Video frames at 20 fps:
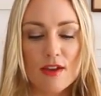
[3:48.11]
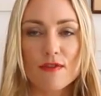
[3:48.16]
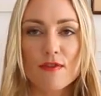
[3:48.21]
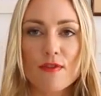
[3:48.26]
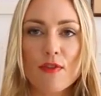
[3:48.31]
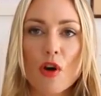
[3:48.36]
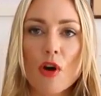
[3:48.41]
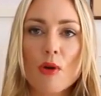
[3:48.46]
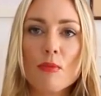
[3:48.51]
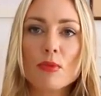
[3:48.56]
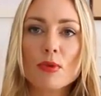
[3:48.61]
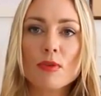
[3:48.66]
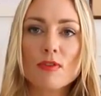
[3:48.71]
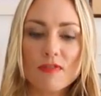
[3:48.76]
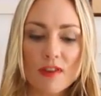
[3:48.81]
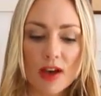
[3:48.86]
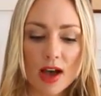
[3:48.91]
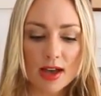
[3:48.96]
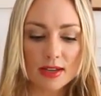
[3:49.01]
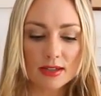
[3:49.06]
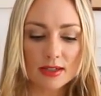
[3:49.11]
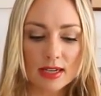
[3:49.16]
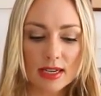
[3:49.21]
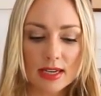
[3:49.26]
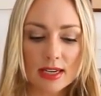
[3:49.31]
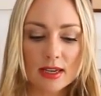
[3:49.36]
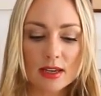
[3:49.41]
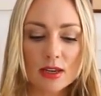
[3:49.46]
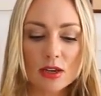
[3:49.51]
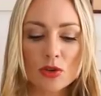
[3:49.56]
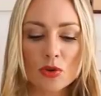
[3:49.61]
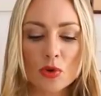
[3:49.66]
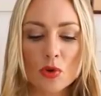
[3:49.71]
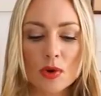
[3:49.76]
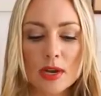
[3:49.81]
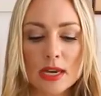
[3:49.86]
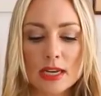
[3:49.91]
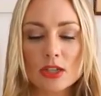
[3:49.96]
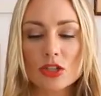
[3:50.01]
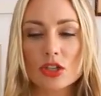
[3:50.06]
From fasting,
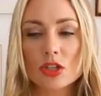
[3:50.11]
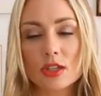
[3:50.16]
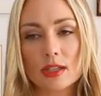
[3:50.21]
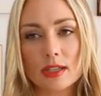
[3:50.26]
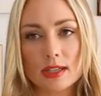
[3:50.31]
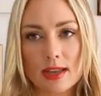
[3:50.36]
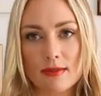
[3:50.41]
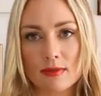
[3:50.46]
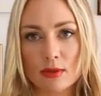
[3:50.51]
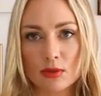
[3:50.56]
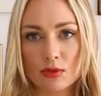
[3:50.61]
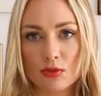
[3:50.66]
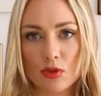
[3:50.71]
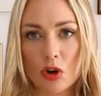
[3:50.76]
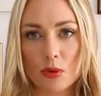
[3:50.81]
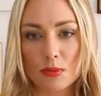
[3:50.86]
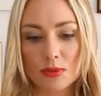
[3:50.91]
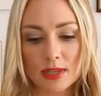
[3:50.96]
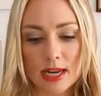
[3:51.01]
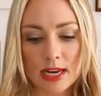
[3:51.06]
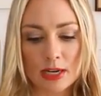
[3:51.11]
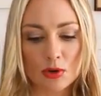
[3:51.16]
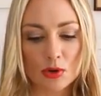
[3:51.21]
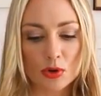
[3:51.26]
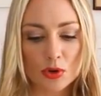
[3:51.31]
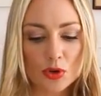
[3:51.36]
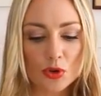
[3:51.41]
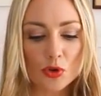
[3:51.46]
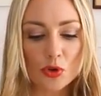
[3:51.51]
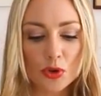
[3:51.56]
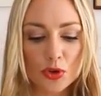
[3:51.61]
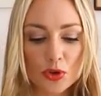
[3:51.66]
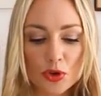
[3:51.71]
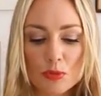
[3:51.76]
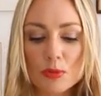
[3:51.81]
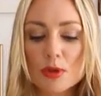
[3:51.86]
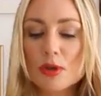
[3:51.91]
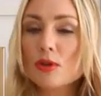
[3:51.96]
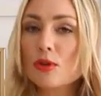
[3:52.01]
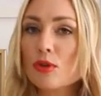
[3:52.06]
your insulin level drops and your
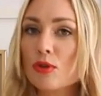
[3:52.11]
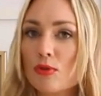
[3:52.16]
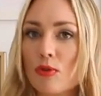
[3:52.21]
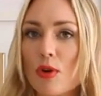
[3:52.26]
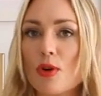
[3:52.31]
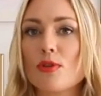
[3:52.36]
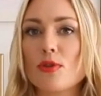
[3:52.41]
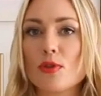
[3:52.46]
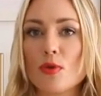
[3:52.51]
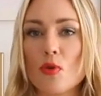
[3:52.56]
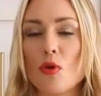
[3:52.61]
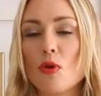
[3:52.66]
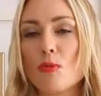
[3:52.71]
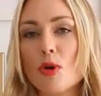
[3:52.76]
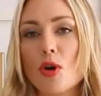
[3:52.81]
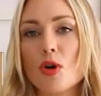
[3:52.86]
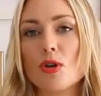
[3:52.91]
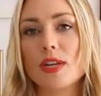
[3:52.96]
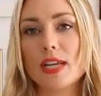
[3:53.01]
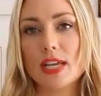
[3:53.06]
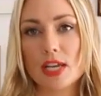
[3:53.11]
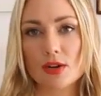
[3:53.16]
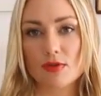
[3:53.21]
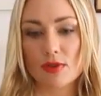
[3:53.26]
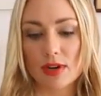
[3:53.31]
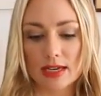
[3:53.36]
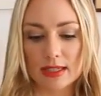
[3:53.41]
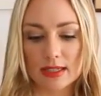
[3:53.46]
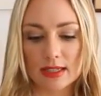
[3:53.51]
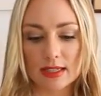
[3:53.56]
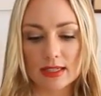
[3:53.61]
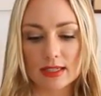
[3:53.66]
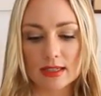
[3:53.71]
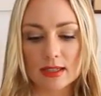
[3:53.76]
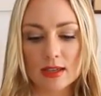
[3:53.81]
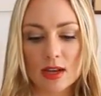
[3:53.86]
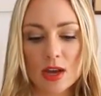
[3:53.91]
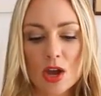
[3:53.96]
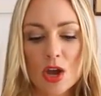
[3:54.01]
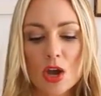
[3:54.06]
human growth hormone
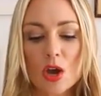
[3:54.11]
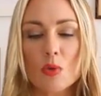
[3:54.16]
increases,